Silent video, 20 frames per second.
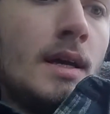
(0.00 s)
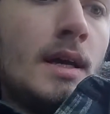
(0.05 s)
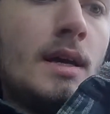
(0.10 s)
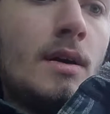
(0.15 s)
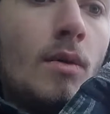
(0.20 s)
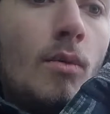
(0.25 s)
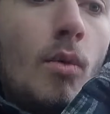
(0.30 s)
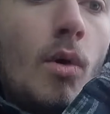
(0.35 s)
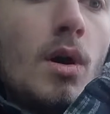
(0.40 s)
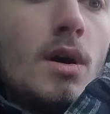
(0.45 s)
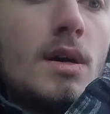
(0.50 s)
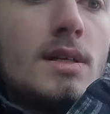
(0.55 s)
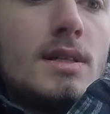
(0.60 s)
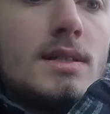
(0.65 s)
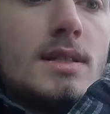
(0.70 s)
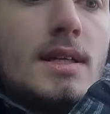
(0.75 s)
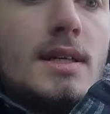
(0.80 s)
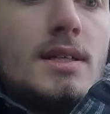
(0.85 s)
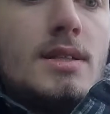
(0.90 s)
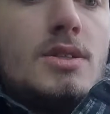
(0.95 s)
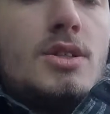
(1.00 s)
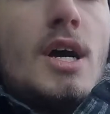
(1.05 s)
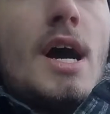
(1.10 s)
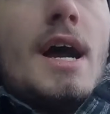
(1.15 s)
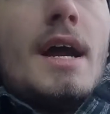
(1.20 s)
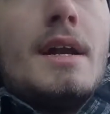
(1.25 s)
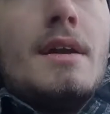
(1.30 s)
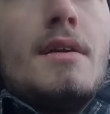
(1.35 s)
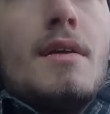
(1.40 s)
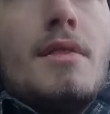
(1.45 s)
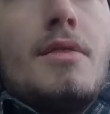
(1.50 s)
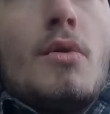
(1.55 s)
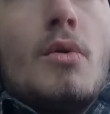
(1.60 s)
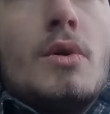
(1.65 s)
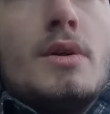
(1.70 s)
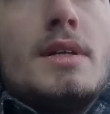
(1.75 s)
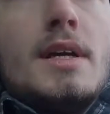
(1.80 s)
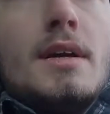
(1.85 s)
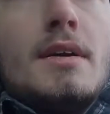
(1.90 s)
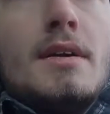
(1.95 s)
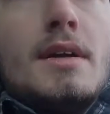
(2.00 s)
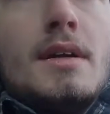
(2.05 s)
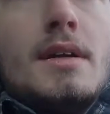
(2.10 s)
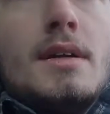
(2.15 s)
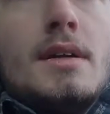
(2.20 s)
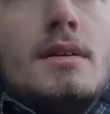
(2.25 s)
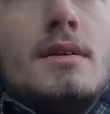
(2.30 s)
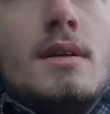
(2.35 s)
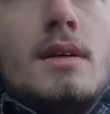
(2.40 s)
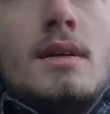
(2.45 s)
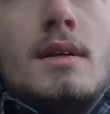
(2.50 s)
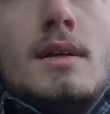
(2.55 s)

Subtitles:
It was a giant authoritarian